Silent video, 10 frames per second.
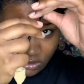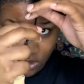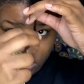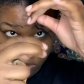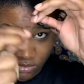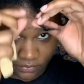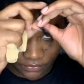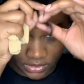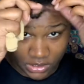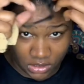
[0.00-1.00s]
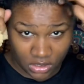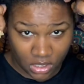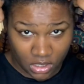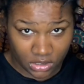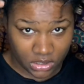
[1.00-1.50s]
these in the front,
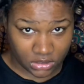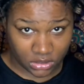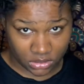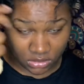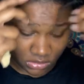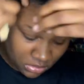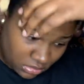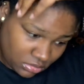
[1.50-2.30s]
y'all, it's just,